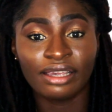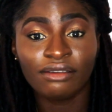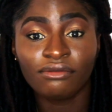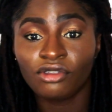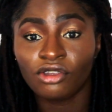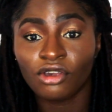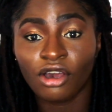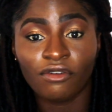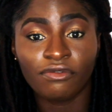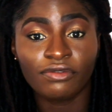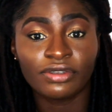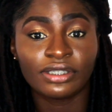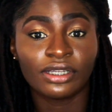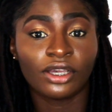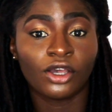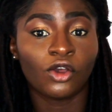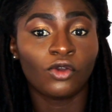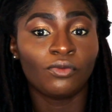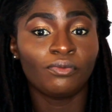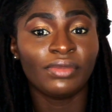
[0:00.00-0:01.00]
leave the office
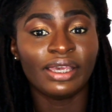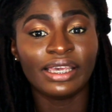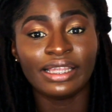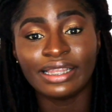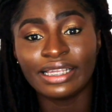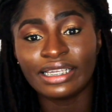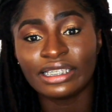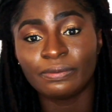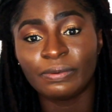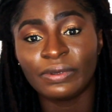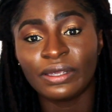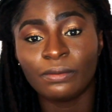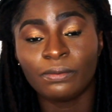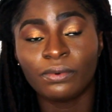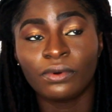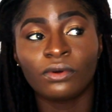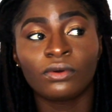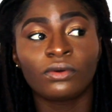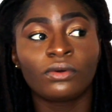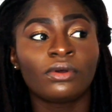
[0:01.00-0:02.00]
and go meet these
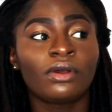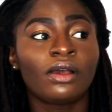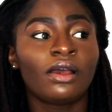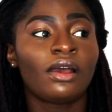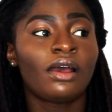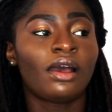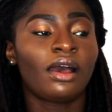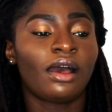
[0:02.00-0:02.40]
people.